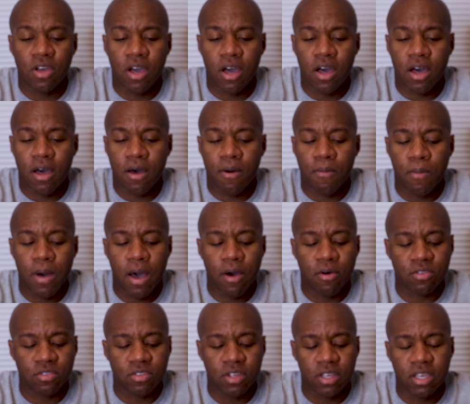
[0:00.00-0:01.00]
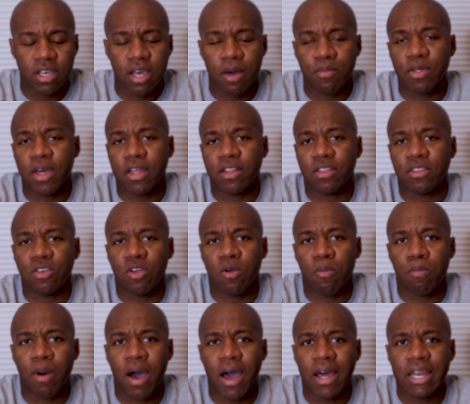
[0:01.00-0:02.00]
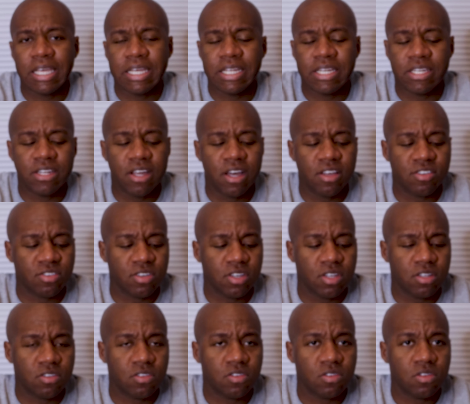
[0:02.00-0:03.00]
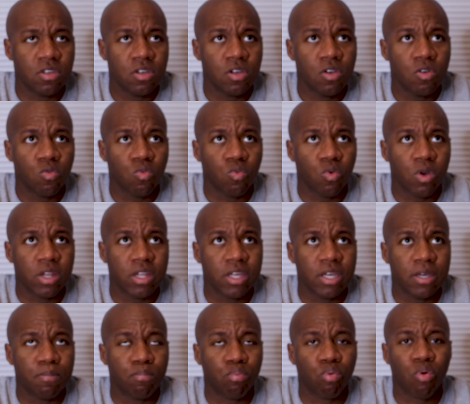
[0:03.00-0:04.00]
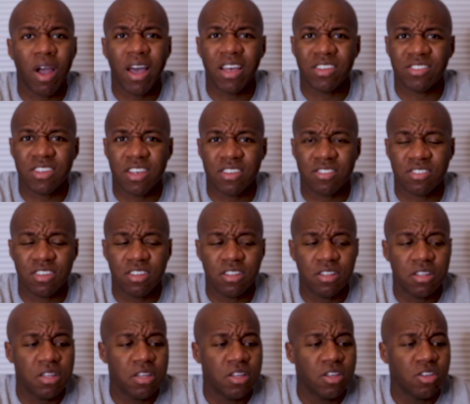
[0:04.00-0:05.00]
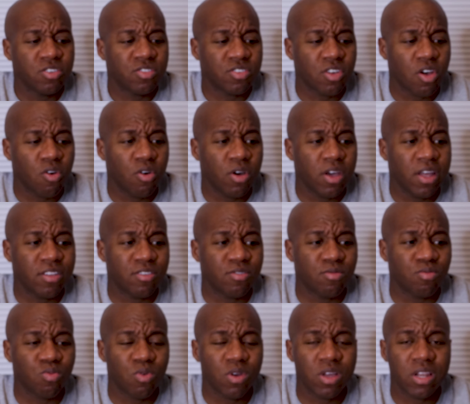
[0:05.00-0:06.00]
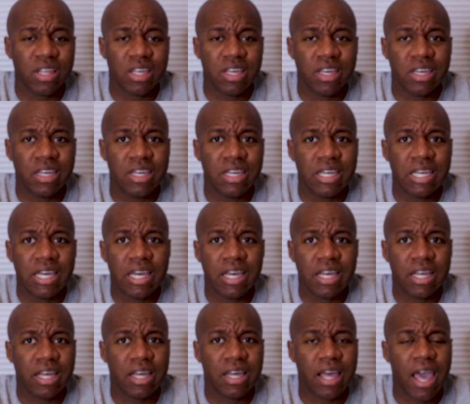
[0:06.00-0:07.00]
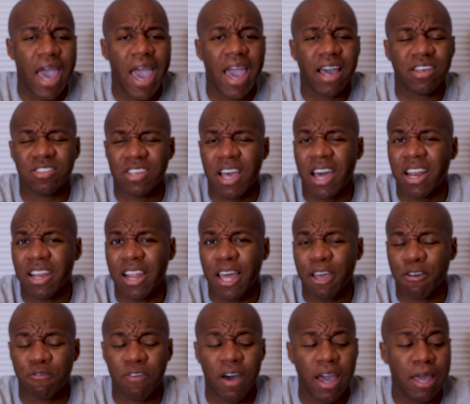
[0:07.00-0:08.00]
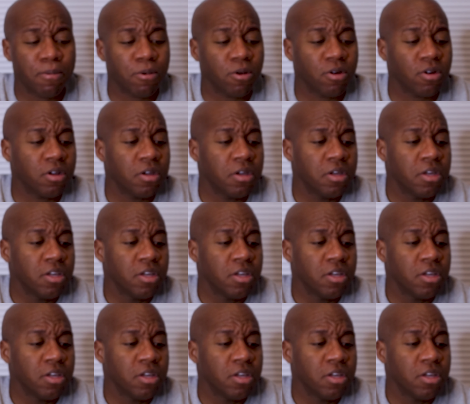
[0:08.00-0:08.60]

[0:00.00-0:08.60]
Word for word: I was looking up that your body doesn't really process it, so it's really acts kind of like fiber.